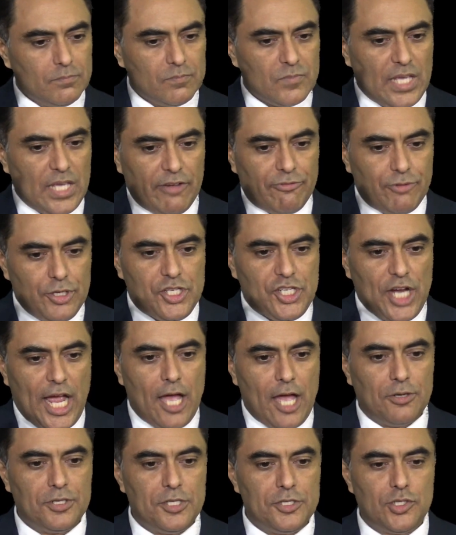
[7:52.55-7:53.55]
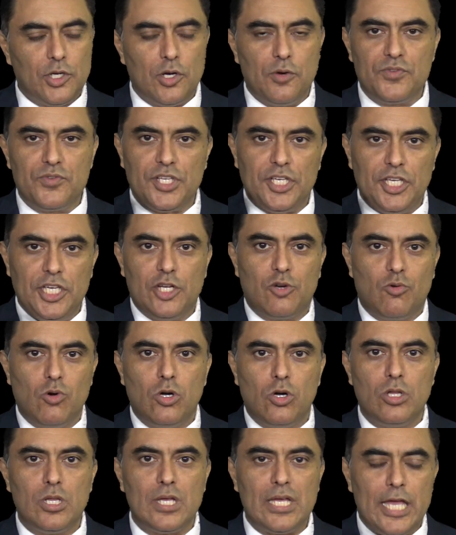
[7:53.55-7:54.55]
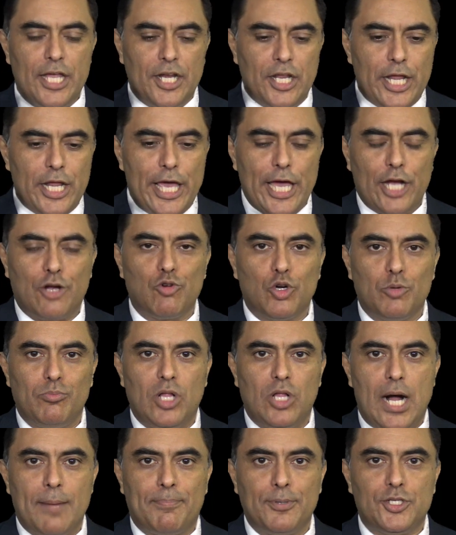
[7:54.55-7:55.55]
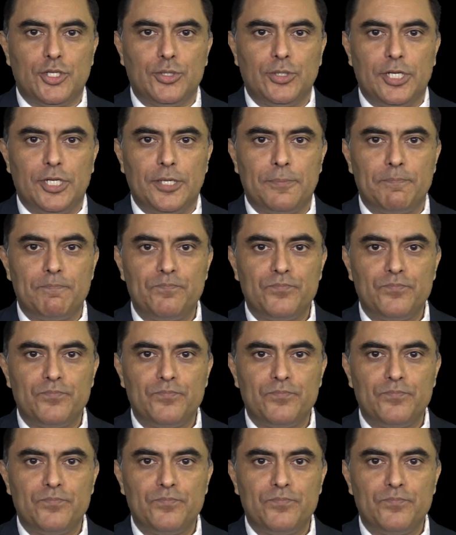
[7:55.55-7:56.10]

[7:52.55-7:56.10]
every child deserves equal and an equitable opportunity